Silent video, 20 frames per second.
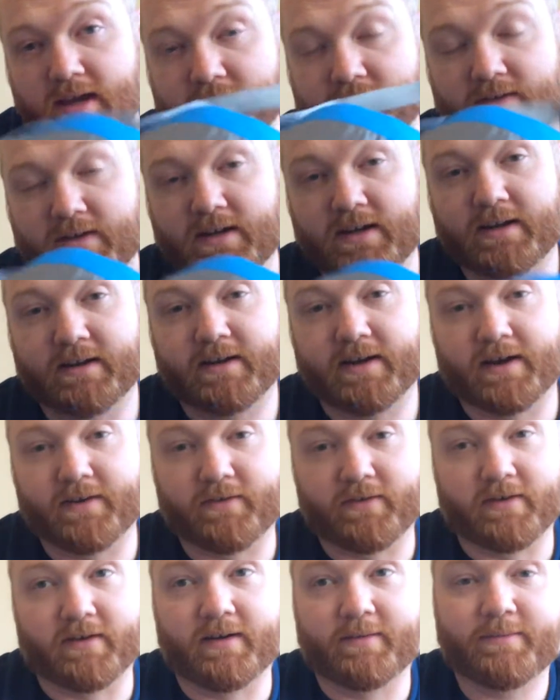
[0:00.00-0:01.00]
If you need a
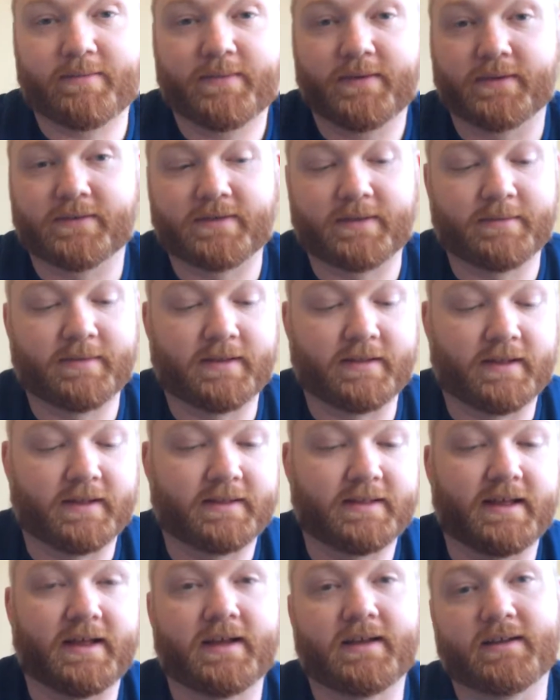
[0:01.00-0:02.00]
cover up or something
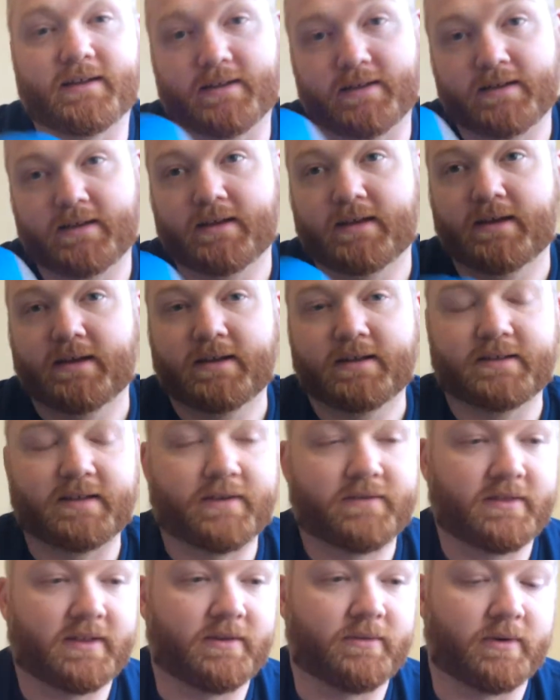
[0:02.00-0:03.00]
like that,
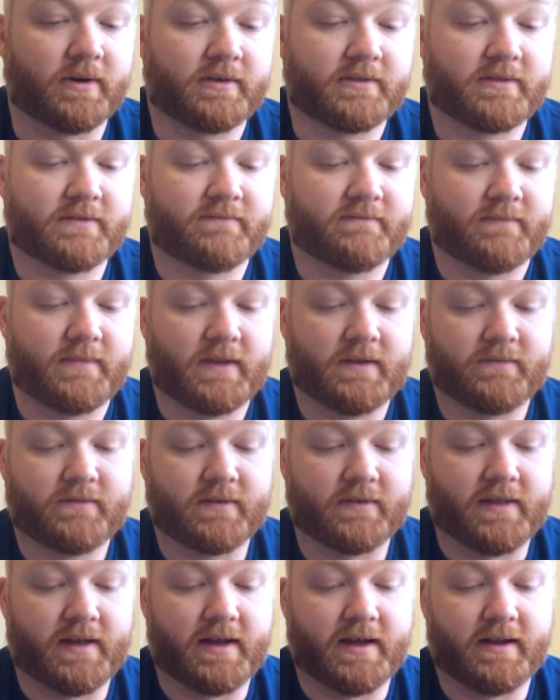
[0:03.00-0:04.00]
definitely works
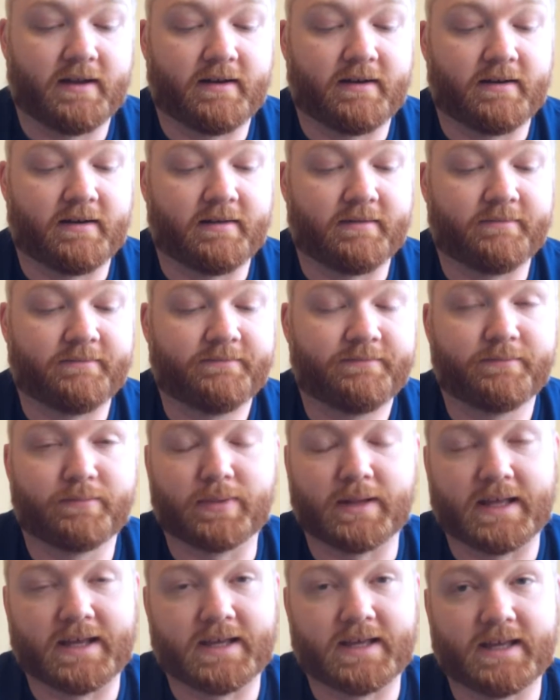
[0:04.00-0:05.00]
for that.
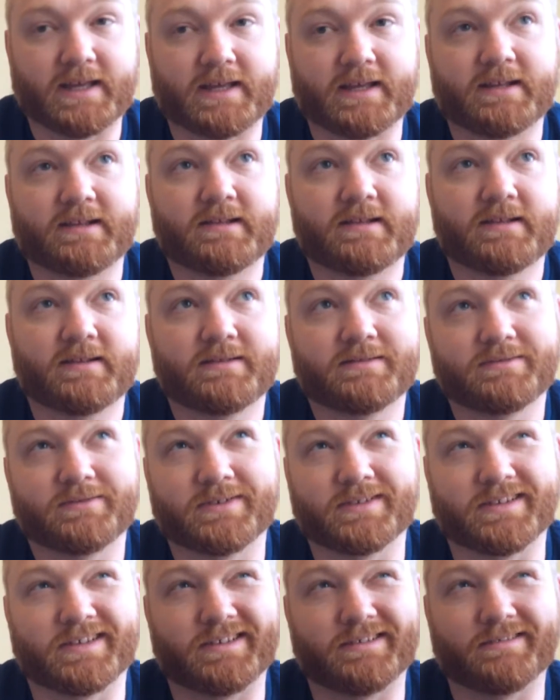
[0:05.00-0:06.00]
Blanket,
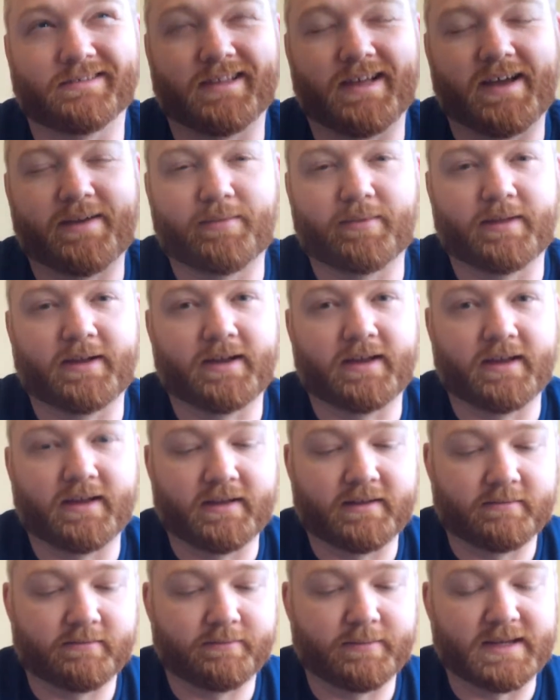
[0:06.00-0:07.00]
really light
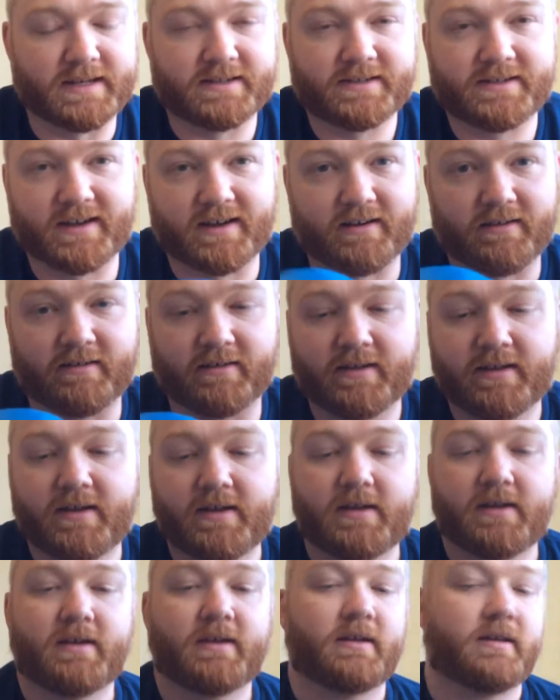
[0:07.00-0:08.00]
blanket, beach towel,
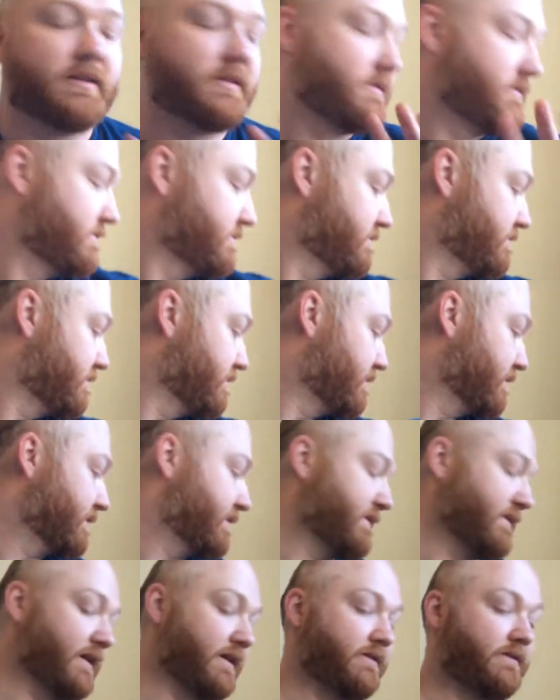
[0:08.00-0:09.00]

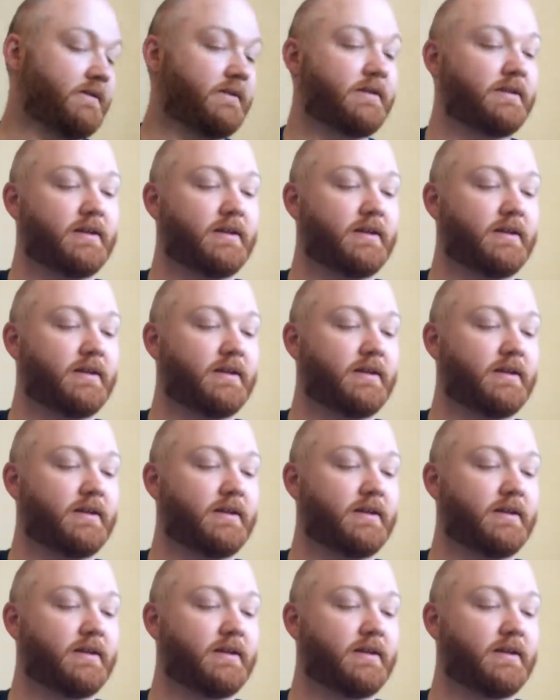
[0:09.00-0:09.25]
good stuff.